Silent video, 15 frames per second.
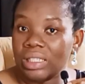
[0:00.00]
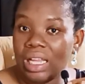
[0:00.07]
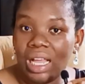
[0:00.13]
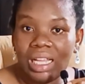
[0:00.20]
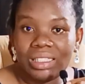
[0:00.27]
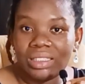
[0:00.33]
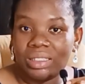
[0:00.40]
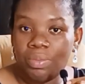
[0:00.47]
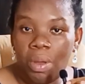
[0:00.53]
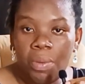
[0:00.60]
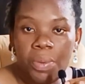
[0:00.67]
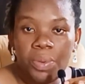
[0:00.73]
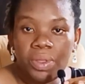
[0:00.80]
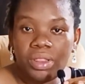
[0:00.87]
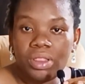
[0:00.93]
and my
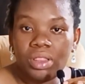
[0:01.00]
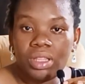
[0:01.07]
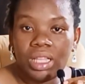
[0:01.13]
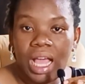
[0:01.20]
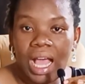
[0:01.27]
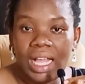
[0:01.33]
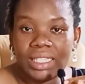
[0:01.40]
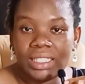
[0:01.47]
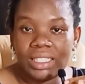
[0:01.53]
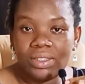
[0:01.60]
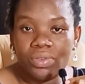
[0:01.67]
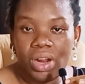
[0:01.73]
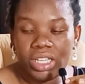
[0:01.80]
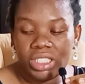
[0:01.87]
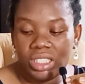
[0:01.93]
baby had
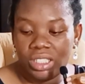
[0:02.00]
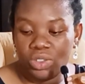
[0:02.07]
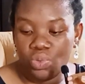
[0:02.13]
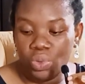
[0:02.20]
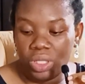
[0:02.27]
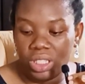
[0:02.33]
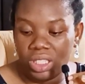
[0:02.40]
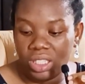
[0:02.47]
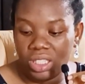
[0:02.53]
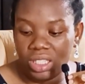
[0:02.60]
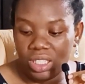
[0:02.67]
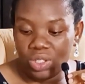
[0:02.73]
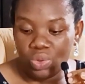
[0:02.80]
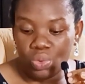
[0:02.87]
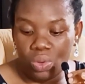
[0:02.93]
rashes with
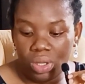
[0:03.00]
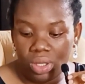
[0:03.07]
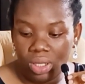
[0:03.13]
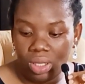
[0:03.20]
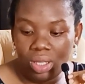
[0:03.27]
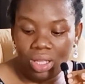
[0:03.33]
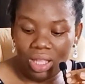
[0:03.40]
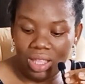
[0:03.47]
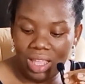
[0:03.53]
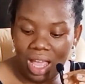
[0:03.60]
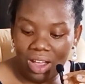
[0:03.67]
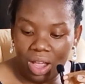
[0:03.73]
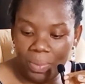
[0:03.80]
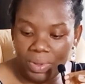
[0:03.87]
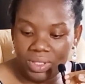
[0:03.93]
this one. You are
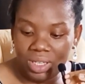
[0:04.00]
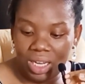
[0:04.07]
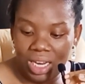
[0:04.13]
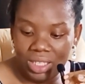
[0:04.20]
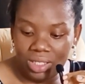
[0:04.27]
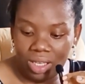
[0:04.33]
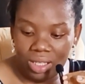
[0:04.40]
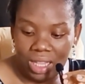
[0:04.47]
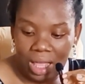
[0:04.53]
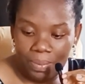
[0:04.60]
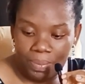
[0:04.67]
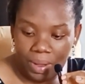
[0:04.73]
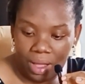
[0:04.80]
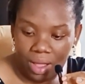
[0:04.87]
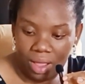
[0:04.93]
coming to collect your
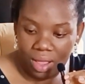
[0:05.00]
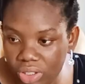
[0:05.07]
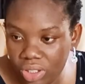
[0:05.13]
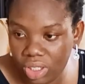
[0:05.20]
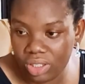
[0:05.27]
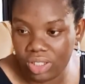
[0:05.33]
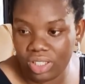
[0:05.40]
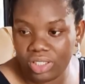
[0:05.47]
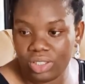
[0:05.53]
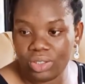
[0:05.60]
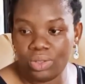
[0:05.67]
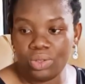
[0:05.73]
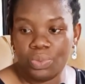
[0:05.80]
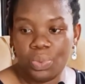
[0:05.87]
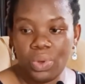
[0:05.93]
diaper. Don't touch,
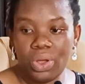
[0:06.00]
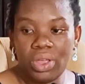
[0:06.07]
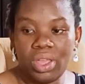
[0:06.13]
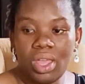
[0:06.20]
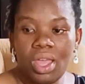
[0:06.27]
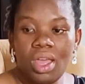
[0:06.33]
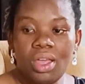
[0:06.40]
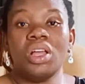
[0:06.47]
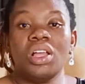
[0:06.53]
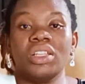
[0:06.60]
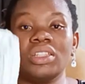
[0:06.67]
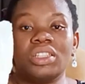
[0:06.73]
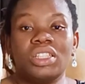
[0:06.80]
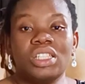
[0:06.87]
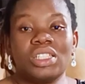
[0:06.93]
good boy.
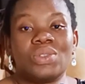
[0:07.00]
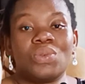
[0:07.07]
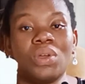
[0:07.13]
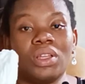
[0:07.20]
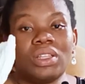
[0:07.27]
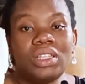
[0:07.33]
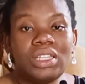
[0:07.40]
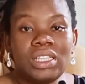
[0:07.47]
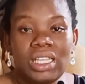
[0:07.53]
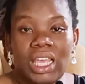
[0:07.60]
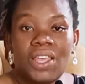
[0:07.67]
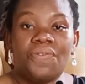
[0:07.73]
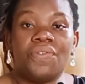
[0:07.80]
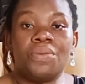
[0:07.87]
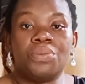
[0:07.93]
This one
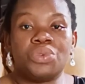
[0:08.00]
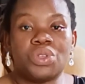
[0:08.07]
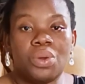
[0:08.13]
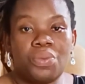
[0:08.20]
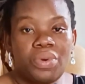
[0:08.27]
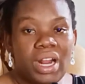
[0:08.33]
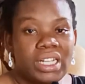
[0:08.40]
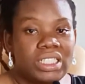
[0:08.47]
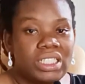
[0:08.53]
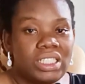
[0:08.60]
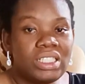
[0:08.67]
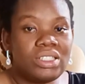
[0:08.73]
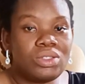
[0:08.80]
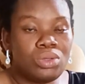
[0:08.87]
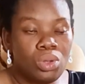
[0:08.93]
gave him some
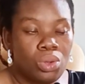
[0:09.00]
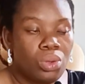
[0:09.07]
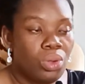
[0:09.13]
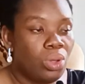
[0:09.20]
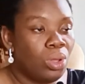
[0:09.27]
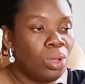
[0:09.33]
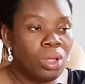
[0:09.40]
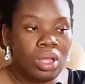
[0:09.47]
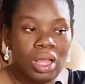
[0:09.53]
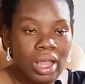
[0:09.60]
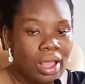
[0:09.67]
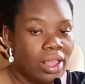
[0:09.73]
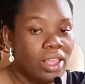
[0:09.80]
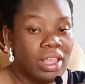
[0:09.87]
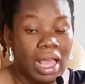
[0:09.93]
rashes, so
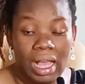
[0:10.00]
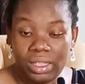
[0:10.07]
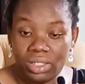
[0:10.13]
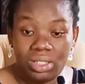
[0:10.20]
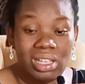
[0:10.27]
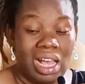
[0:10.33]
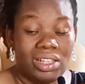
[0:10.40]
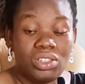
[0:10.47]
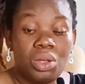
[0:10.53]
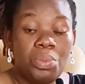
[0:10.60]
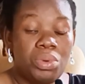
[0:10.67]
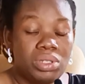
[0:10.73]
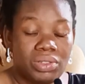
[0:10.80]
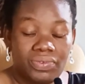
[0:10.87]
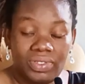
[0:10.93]
he has
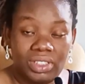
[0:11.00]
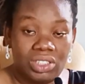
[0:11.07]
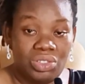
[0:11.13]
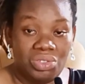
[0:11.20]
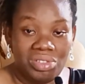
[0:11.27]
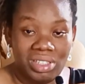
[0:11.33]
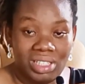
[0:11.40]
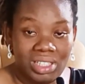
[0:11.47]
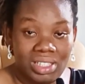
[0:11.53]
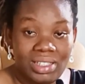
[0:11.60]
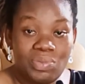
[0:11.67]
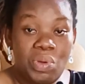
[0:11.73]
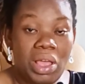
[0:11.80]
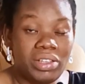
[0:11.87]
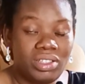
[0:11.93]
almost finished using it.
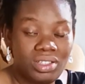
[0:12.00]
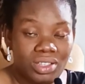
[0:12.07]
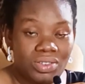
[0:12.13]
We are still